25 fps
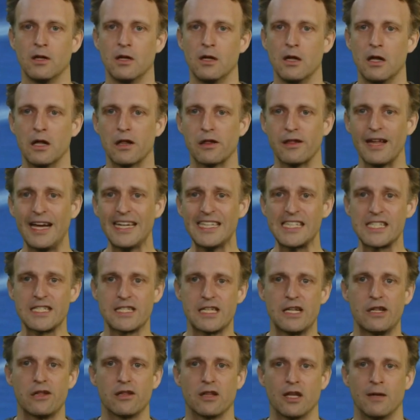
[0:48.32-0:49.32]
Such
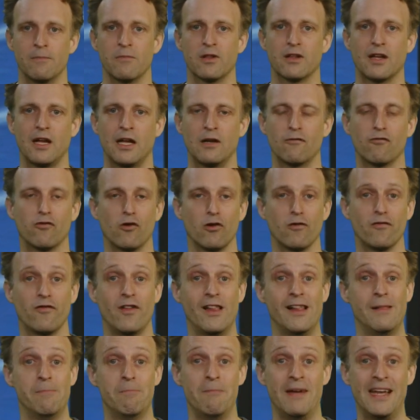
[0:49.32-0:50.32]
systems can
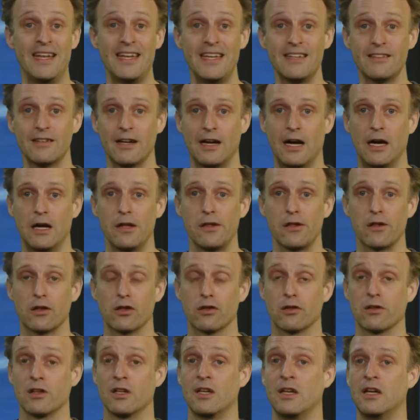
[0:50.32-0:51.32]
fulfill many
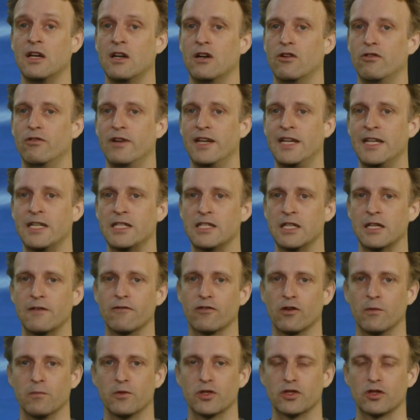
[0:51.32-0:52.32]
tasks ranging
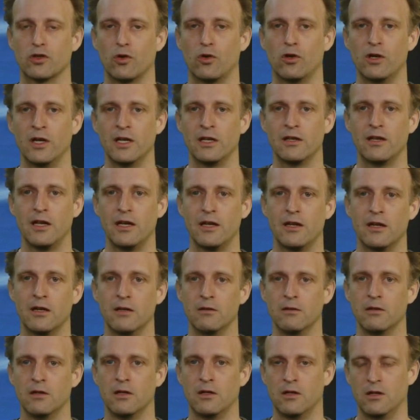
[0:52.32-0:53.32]
from storing data,
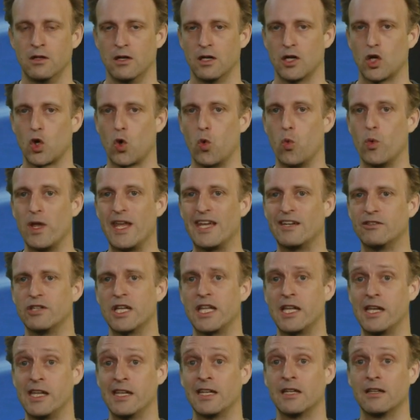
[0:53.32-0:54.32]

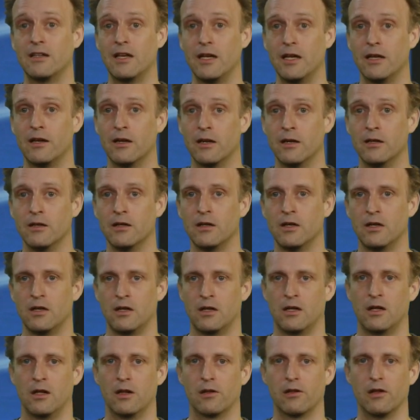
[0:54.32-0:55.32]
querying data,
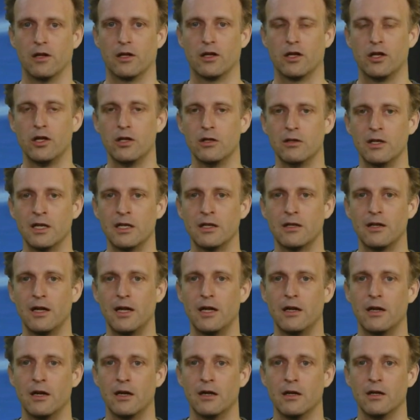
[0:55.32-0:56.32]
securing
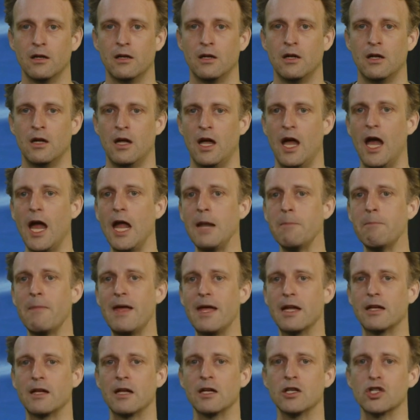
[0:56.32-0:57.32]
data, and
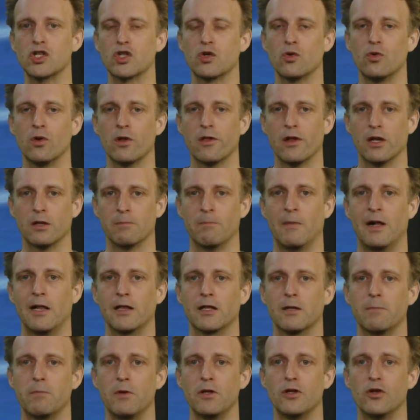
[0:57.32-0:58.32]
making sure that
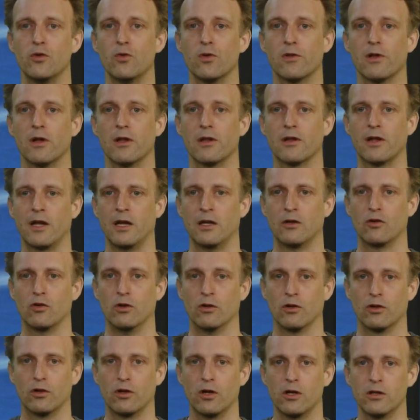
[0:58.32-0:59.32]
multiple users can
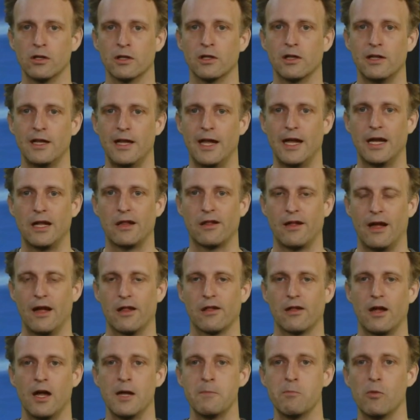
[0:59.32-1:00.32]
concurrently access
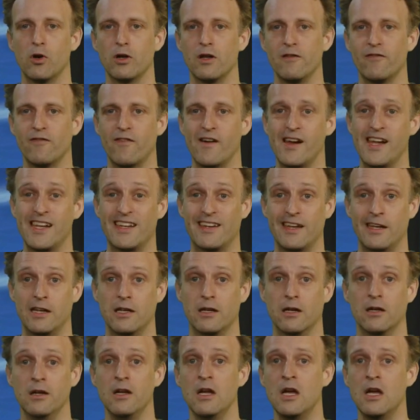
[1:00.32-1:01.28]
and modify data